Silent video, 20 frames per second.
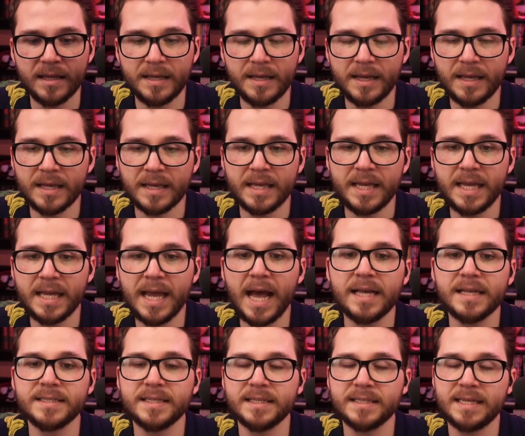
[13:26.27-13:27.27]
he
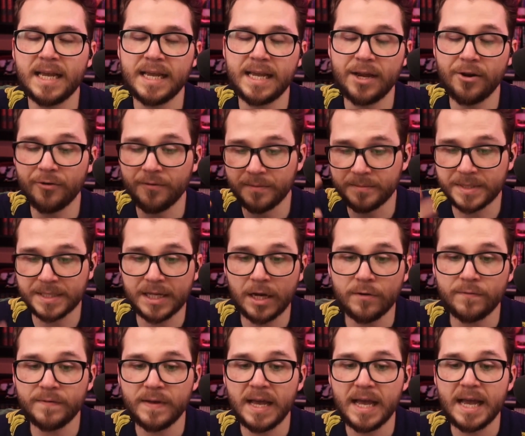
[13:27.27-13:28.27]
has to take care of
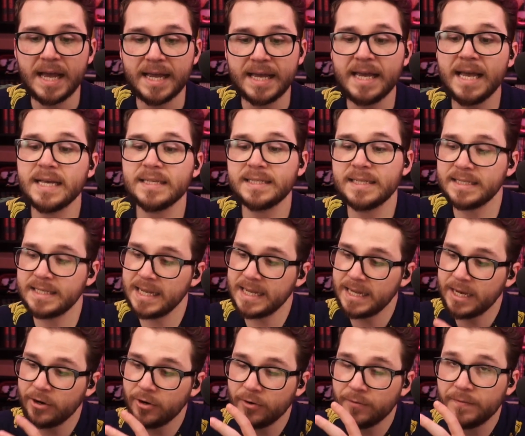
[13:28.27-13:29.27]
himself. He has to take
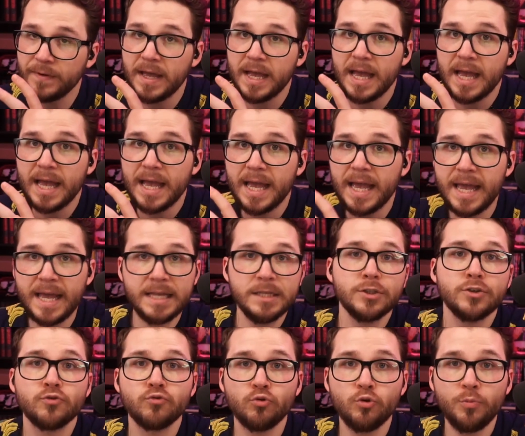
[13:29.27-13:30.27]
care of
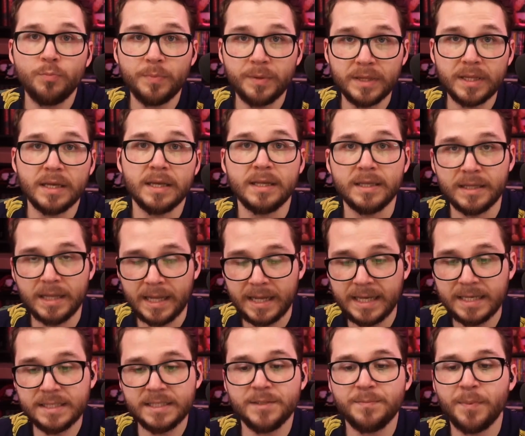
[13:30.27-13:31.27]
his group,
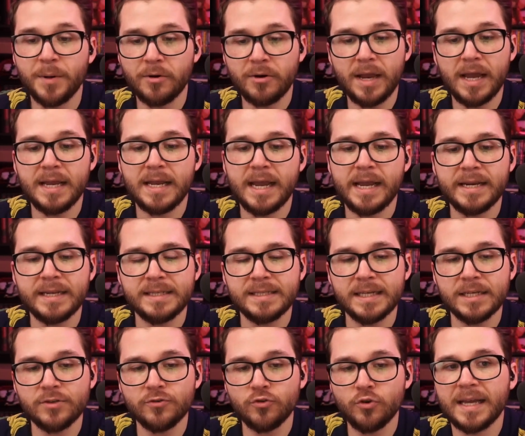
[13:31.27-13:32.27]
his Spearhead
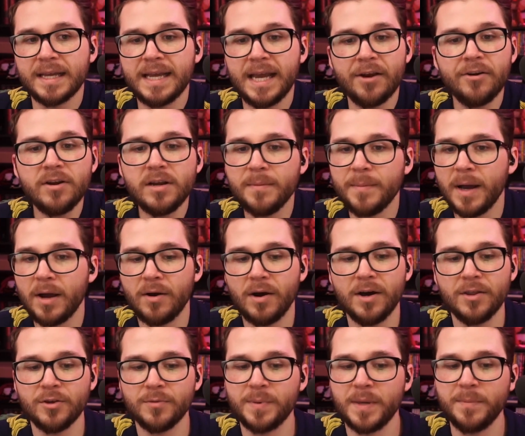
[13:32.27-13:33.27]
86 group. Caring about
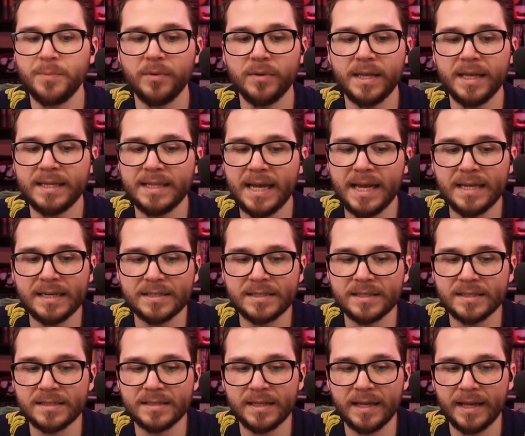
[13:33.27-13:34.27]
other people like that is
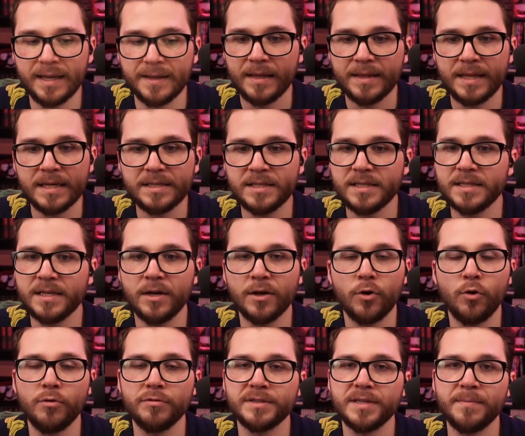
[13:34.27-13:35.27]
just like, that's just gonna
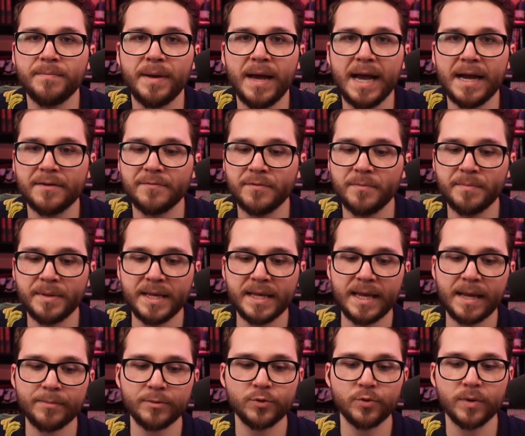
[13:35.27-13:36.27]
hold him back from being
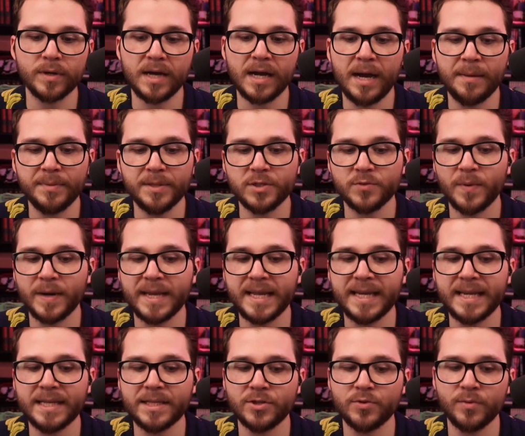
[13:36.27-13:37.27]
able to accomplish what he
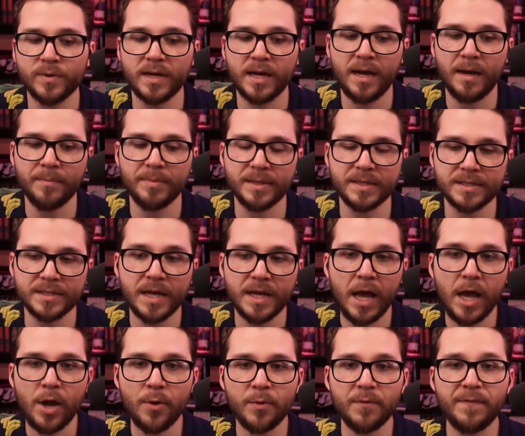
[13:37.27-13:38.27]
needs to accomplish.
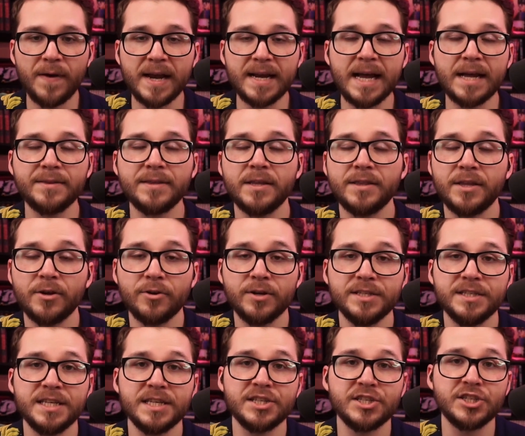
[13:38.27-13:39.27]
We find out that there
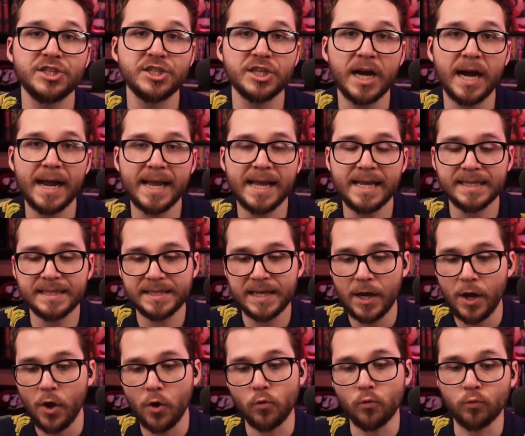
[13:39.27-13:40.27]
is this giant
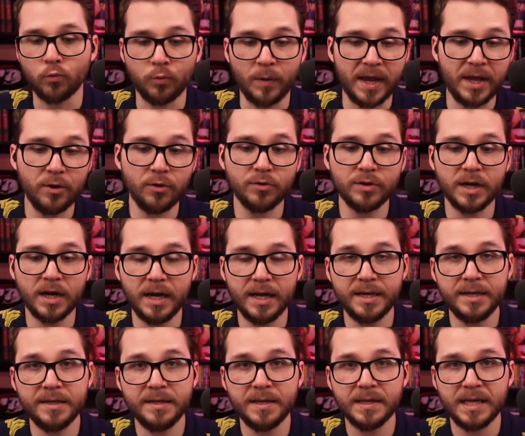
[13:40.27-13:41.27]
rail
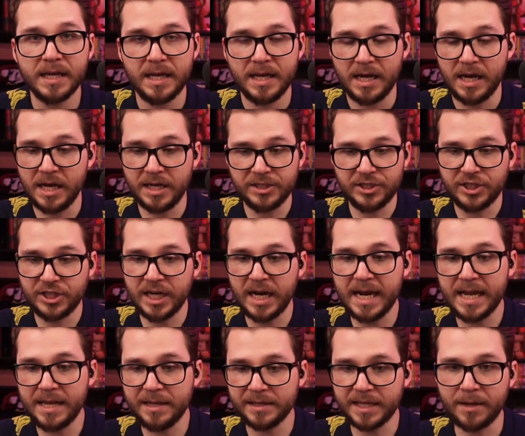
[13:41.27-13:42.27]
gun, a
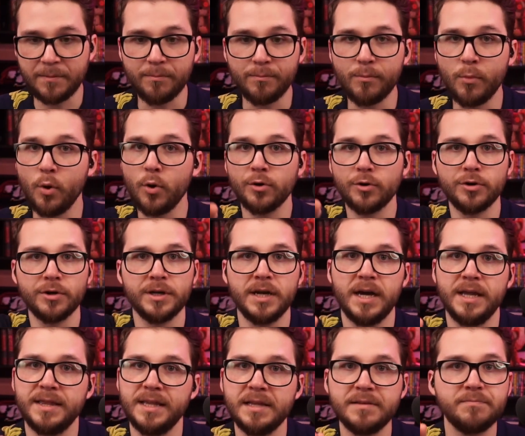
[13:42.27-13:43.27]
giant like mortar
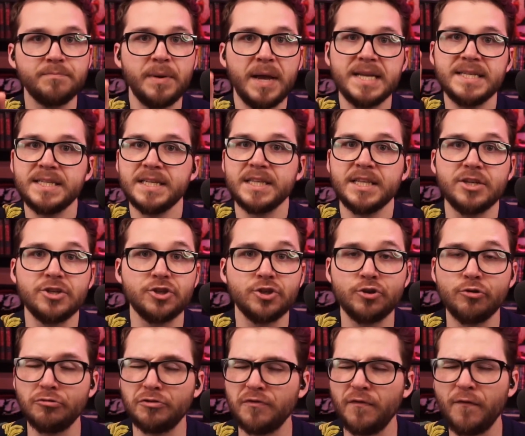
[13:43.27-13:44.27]
gun that basically
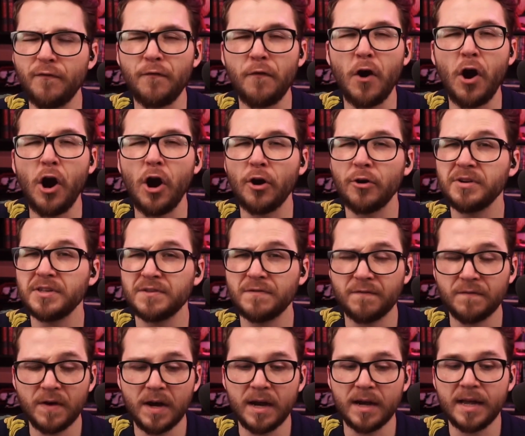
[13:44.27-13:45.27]
shoots far as
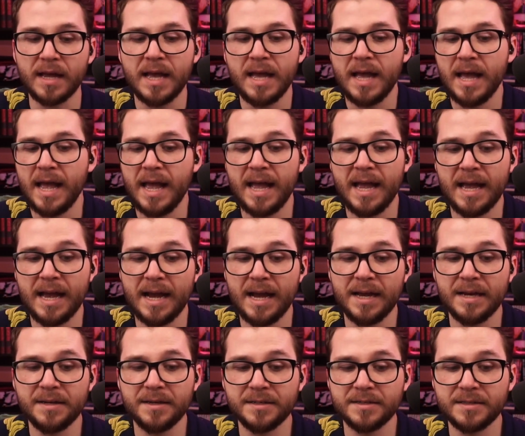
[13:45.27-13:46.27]
fuck.
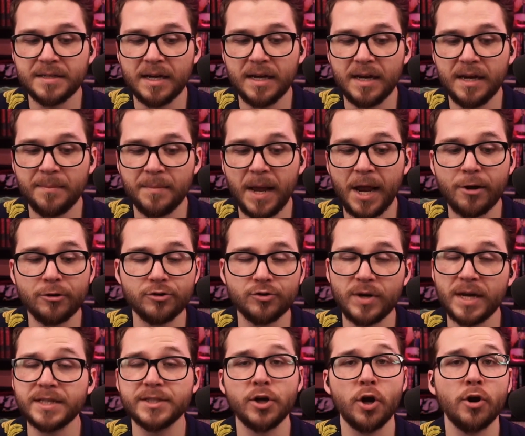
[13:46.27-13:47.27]
And
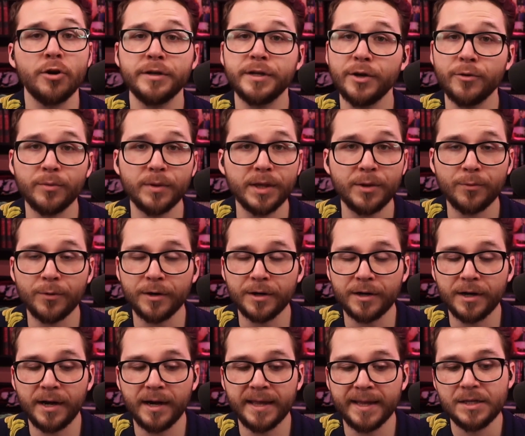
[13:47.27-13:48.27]
airstrikes aren't going to really work
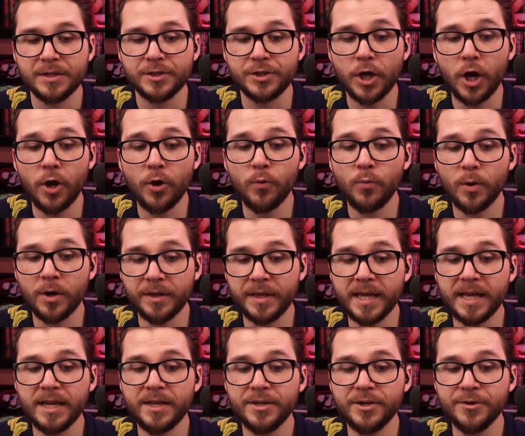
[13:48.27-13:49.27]
on it. So what are
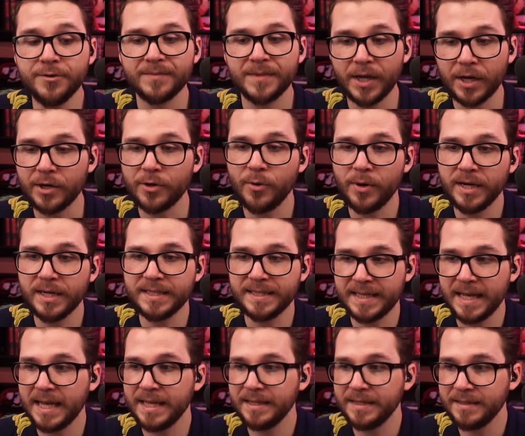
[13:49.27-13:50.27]
they going to do? They're going to
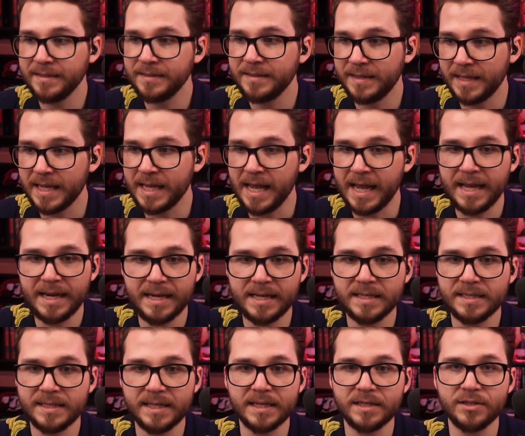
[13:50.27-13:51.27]
send the
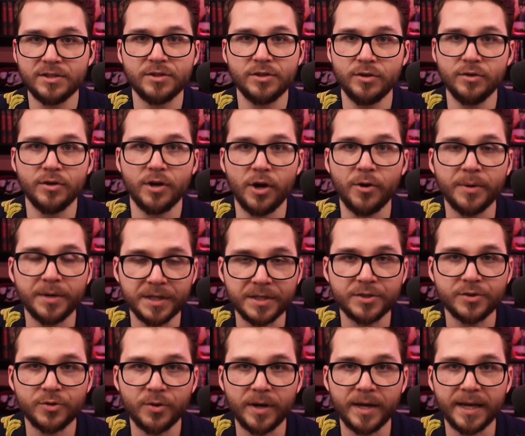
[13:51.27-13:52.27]
86 to go and
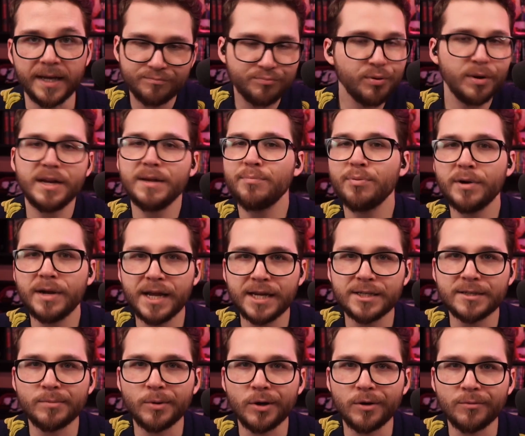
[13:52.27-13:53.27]
destroy it. Pretty
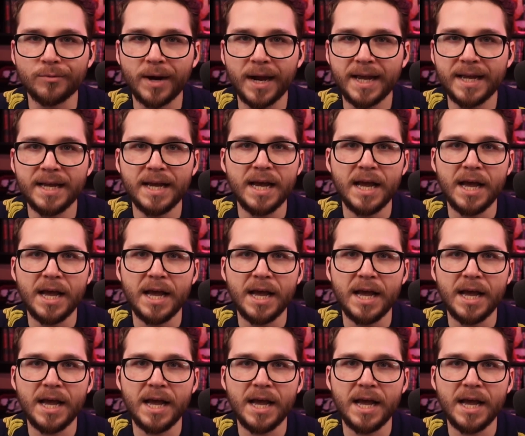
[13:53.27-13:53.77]
predictable, right?